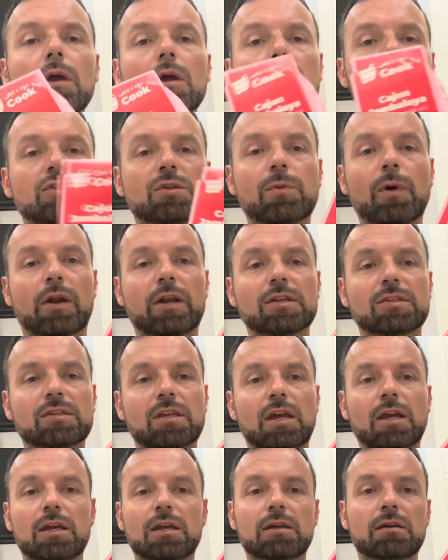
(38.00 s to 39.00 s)
To be honest,
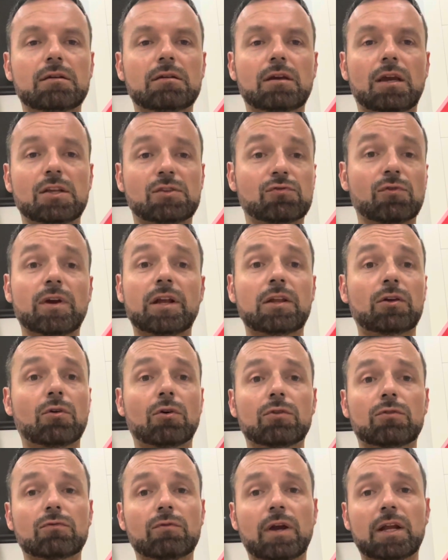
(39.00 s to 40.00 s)
it's really
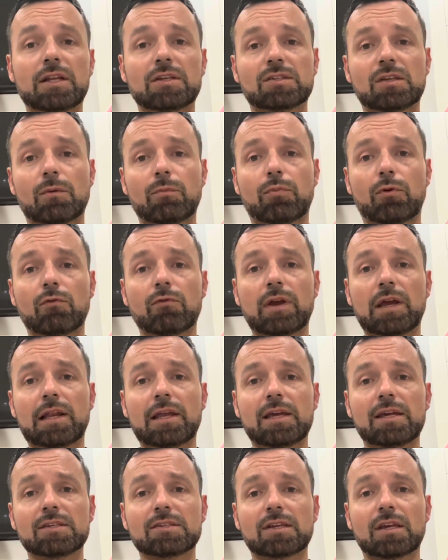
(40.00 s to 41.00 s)
good, really simple, really
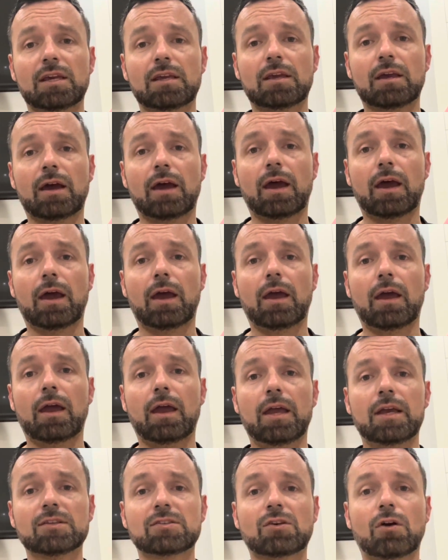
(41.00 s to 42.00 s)
easy.
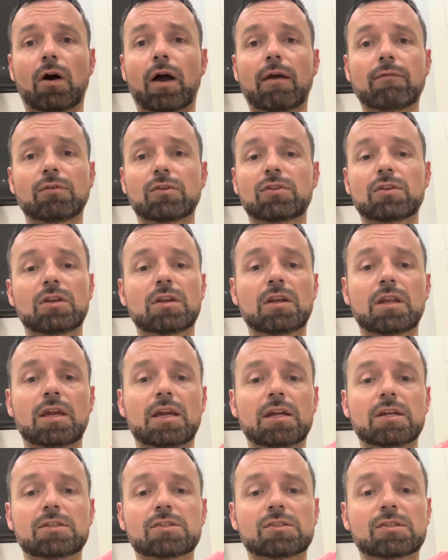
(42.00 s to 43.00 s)
It's got everything you
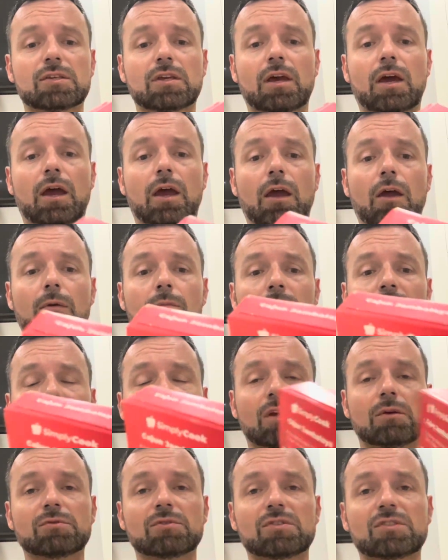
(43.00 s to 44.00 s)
need in
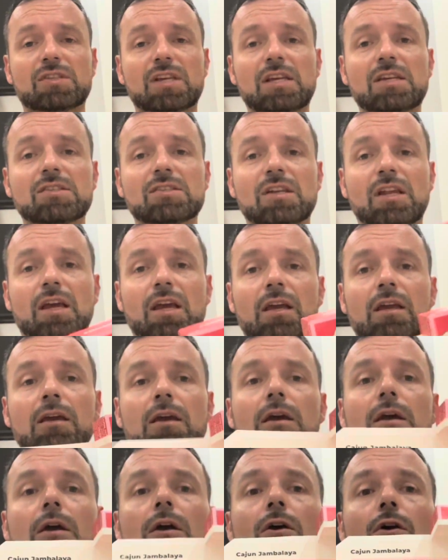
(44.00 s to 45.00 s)
terms of seasoning.
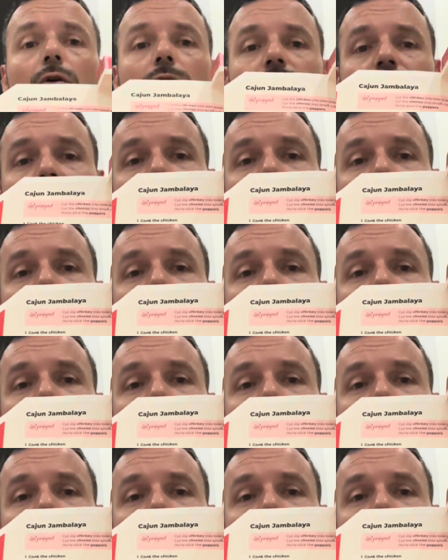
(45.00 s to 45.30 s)
Comes with